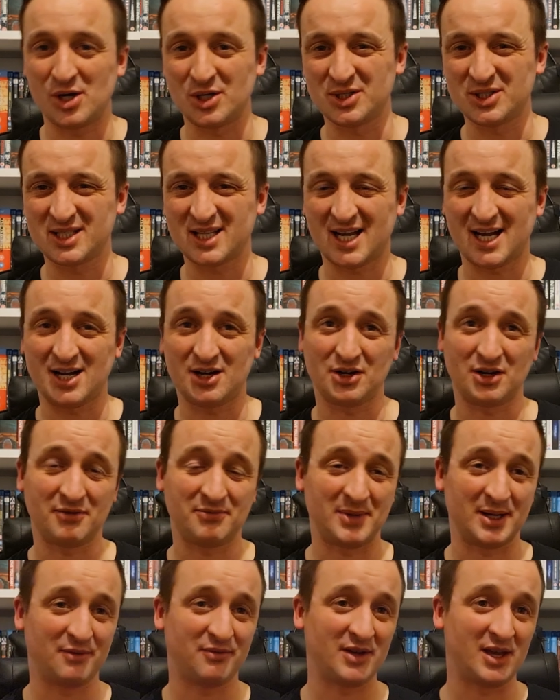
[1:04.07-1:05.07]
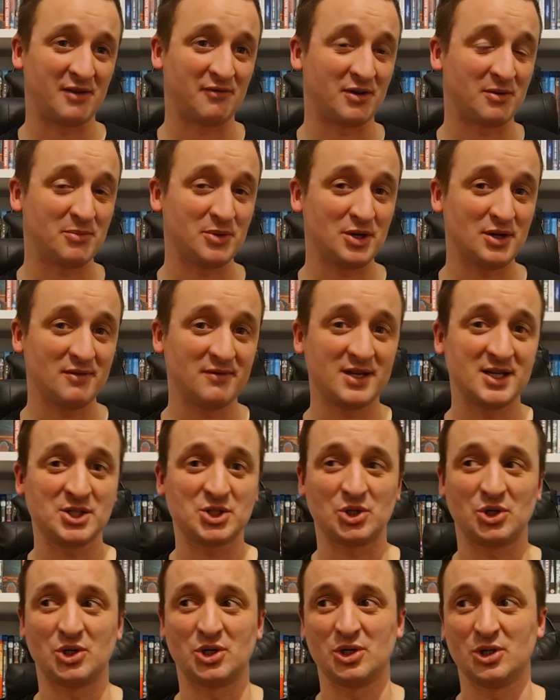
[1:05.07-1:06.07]
ones that are off my favorite
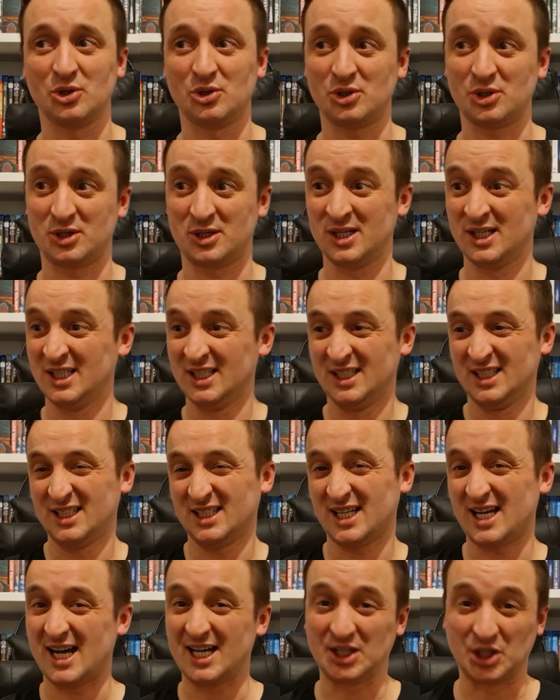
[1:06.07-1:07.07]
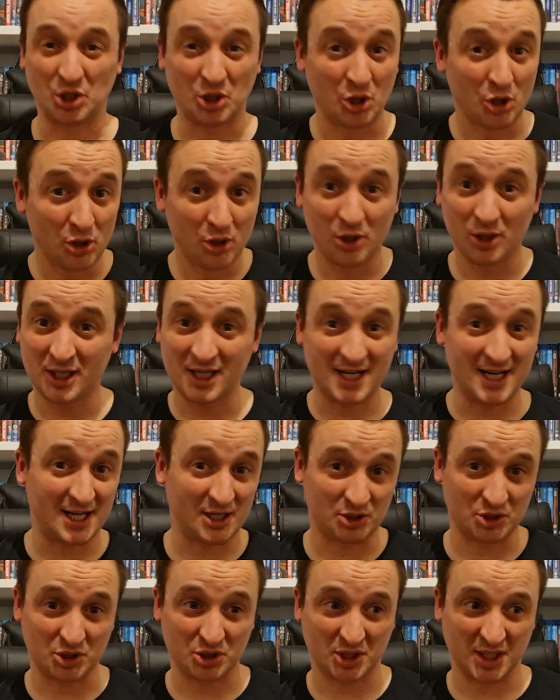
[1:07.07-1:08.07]
movies or look kind of cool, and
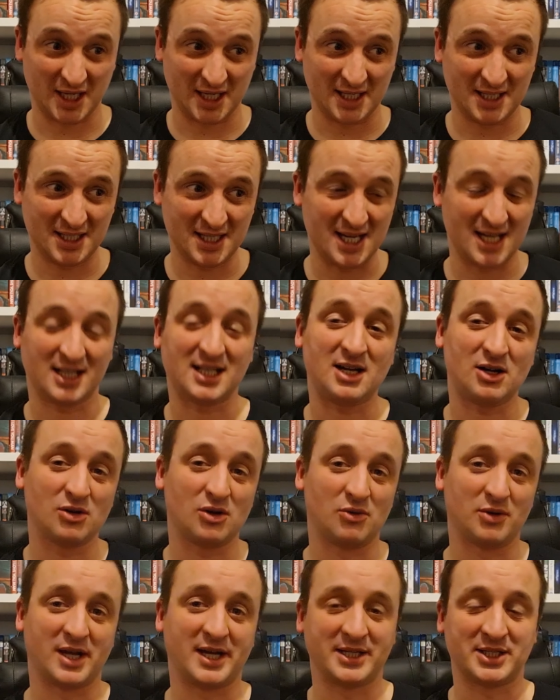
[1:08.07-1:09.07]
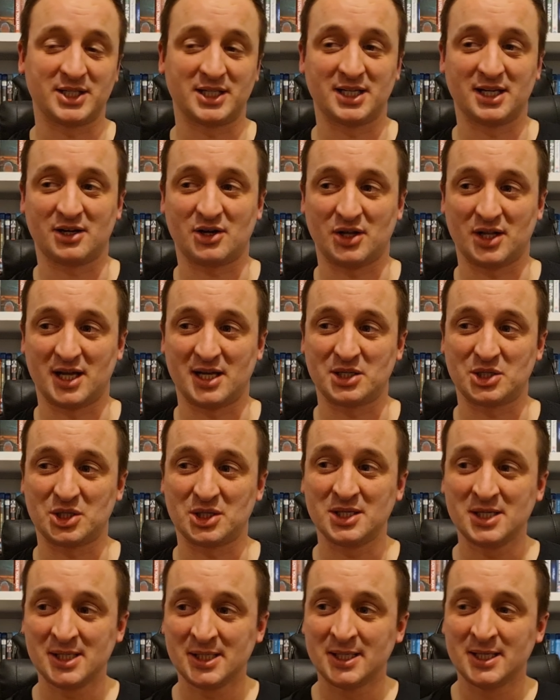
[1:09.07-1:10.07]
I'll just think, yeah, that'll go nice in the
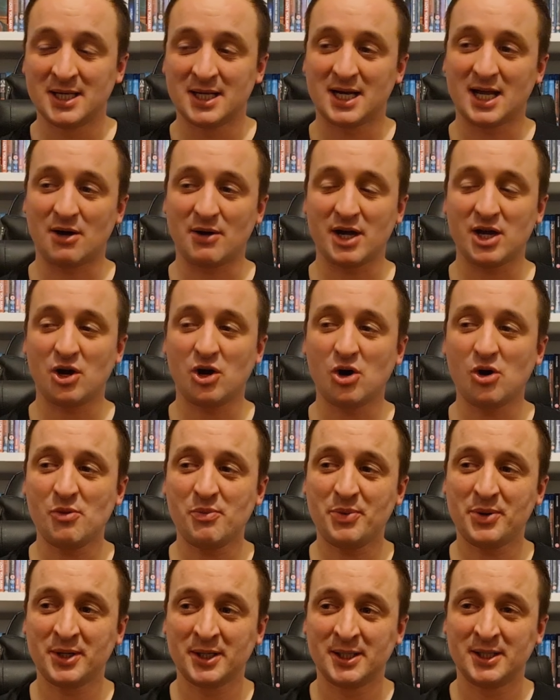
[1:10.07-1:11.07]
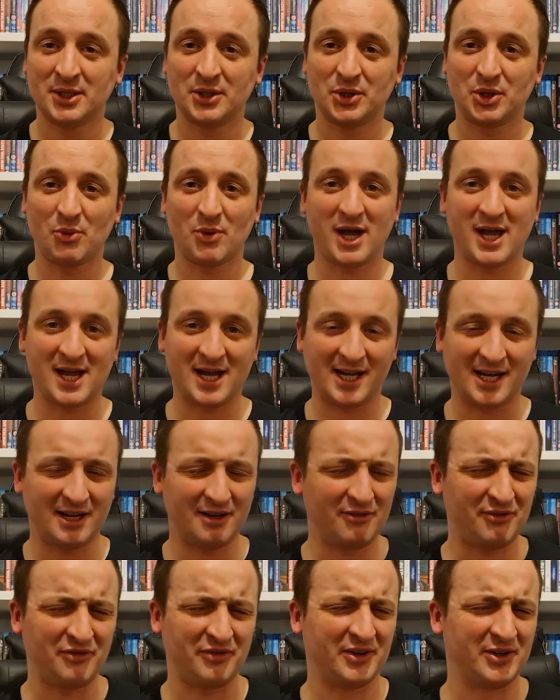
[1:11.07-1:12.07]
collection. Now I hope the way I
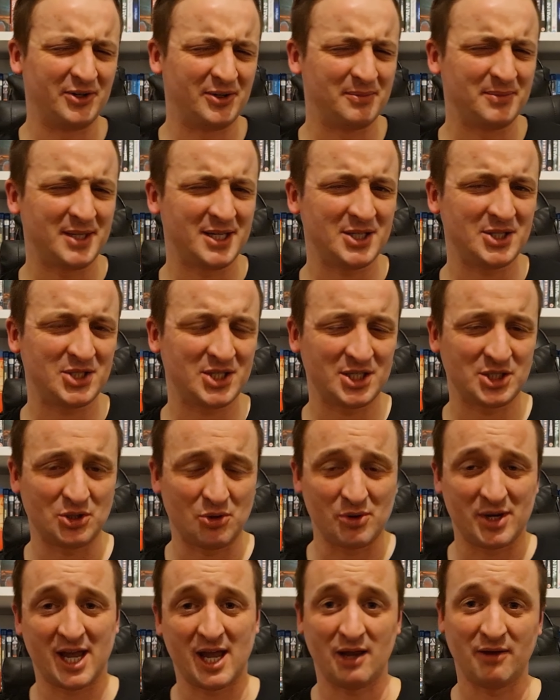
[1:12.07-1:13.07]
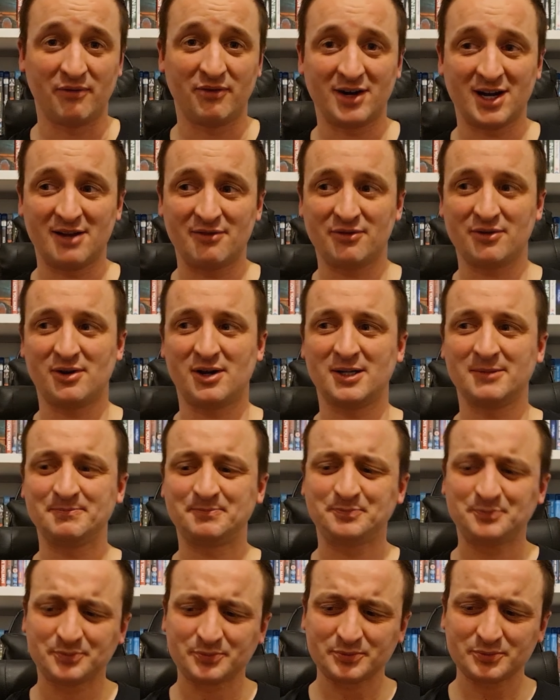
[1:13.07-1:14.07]
have filmed this is okay for everyone,